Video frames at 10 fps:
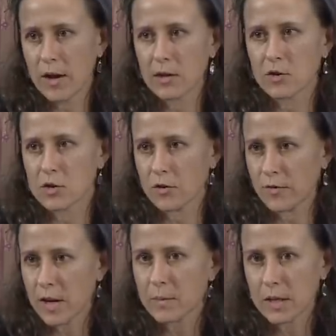factors, your
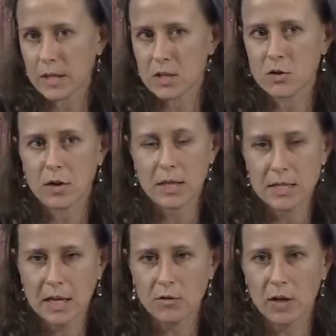family history, et
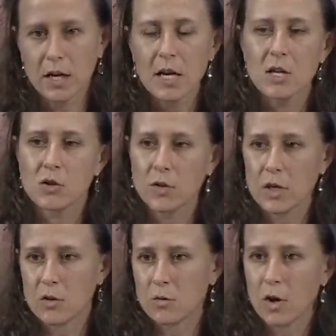cetera, so that
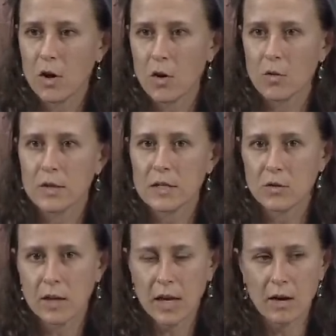you know these
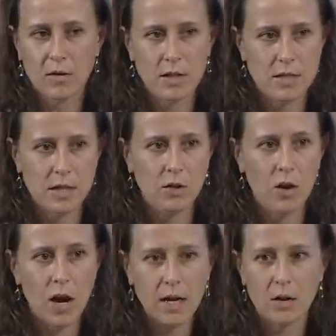are the areas that you're
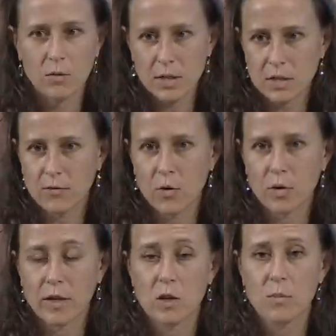higher risk
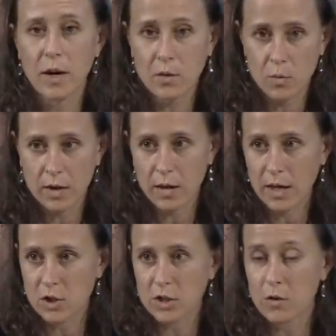for that you might want to
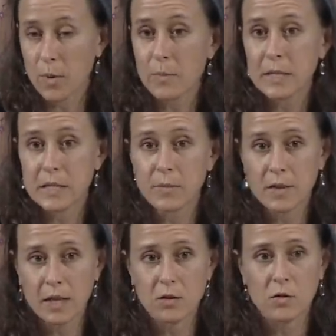actually, there might be something
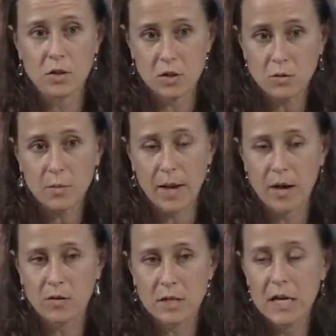that you can do
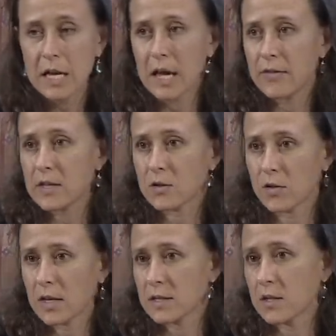about, and these are
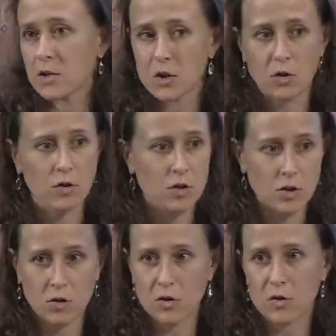things that you're,
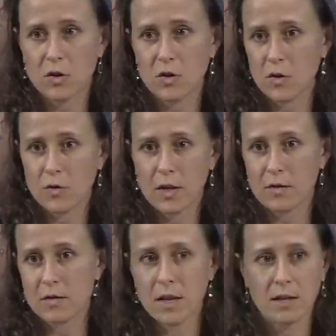you're you know, that,
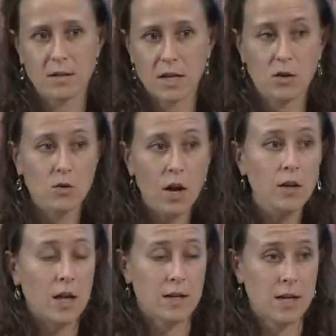that, that you're
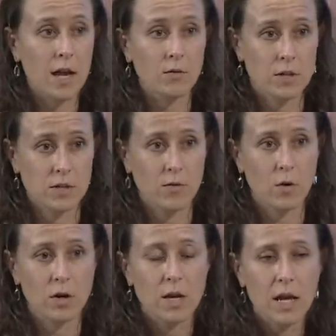not as high risk
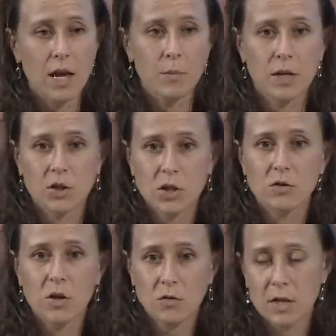for, and potentially you
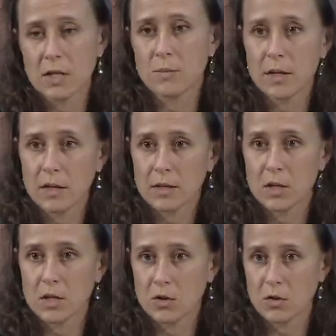don't need to be as
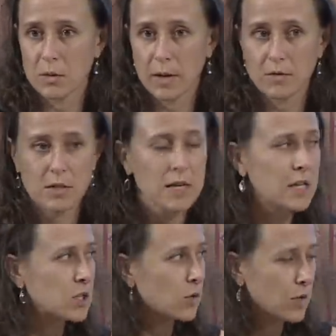concerned about.
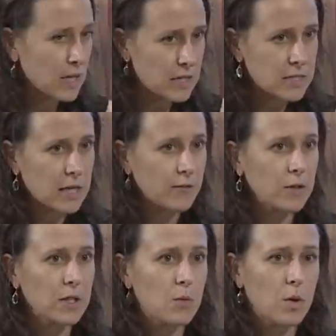So it's
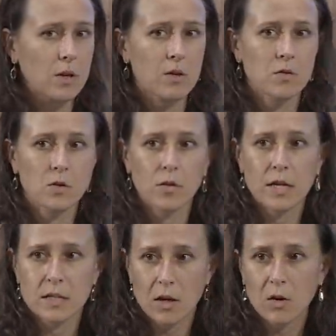definitely one of those
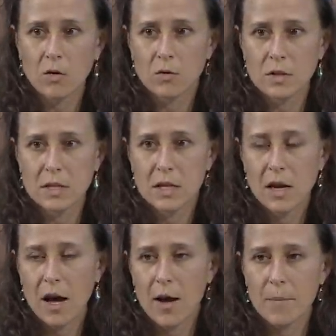gray zones,
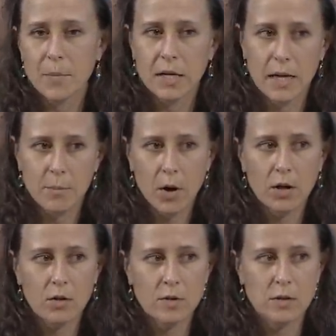um, but again,
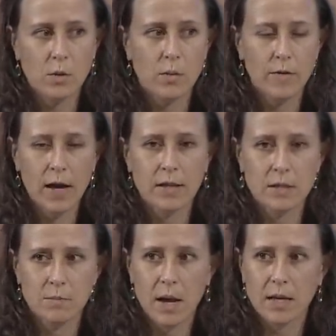part of the reason why we've had
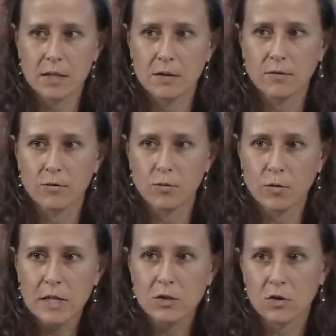this massive
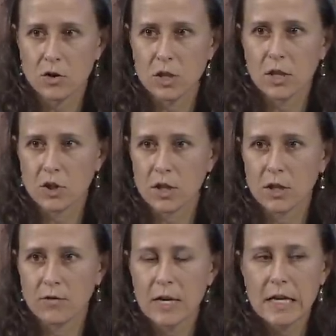research
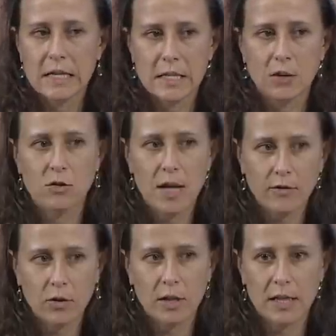initiative is that you're
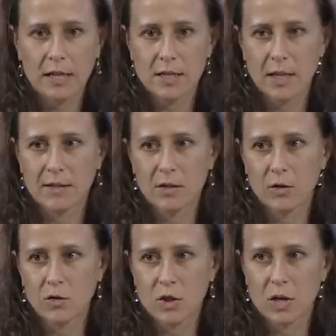never going to get to that
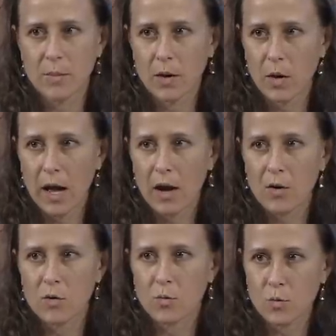solution about
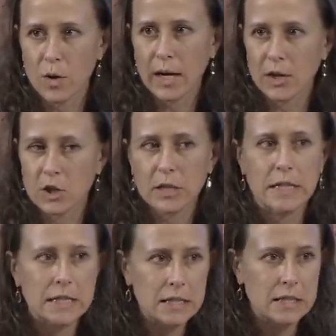how, what actually
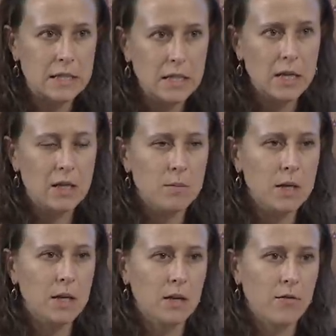is the
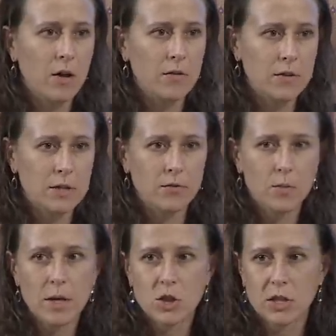meaning of all of this
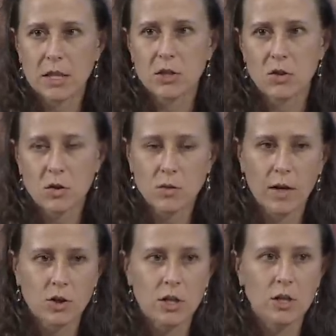information until you
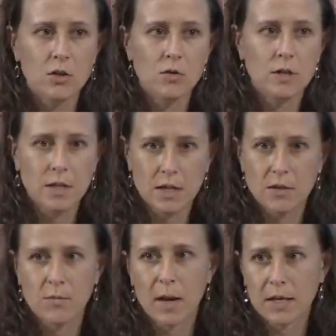actually can do these kinds
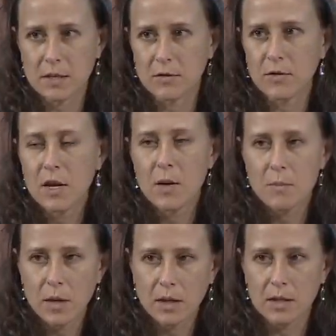of massive
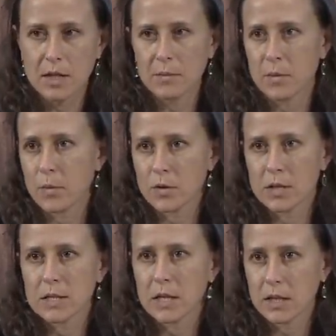million types of
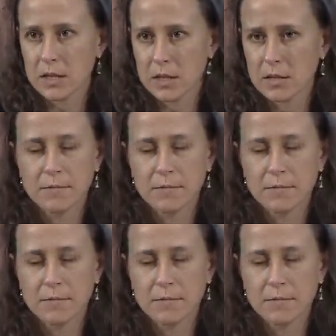person studies.